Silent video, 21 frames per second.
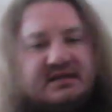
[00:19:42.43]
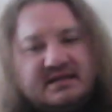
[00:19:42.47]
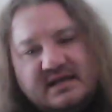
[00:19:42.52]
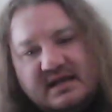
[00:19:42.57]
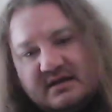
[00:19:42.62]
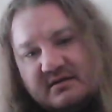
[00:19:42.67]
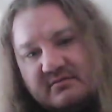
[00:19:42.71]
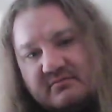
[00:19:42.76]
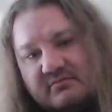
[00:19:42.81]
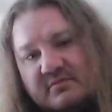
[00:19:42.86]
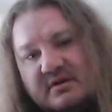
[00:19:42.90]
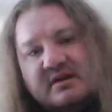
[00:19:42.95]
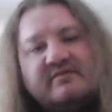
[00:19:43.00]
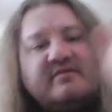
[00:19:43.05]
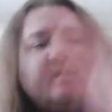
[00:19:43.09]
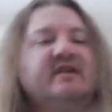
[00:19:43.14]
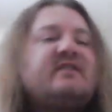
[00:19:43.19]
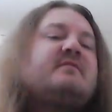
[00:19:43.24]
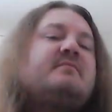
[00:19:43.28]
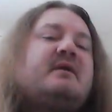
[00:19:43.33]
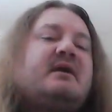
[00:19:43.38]
getting rid
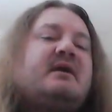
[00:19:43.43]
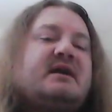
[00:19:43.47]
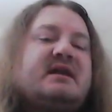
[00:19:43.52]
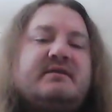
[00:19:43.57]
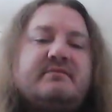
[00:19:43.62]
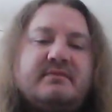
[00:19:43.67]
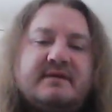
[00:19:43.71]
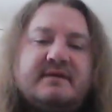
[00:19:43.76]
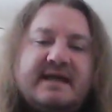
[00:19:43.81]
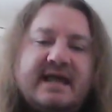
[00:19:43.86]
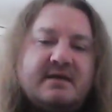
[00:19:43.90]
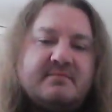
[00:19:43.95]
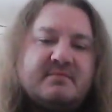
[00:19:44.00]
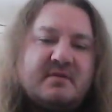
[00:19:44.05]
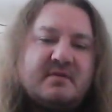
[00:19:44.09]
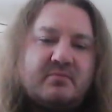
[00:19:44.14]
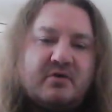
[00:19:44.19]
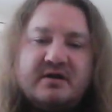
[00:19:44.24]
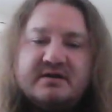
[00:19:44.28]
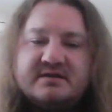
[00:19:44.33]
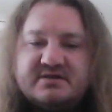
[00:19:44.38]
of everybody. It became
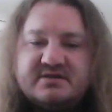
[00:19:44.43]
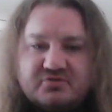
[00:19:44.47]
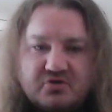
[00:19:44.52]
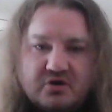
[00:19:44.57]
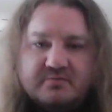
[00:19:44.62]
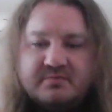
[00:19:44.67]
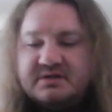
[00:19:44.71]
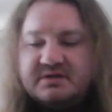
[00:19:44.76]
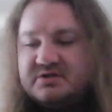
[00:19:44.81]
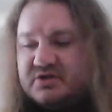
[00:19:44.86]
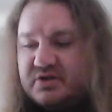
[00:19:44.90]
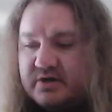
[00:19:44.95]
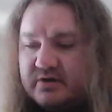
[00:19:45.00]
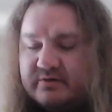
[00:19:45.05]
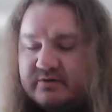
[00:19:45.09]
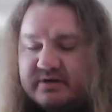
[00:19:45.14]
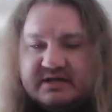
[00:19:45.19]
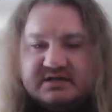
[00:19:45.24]
the Braun Strowman show.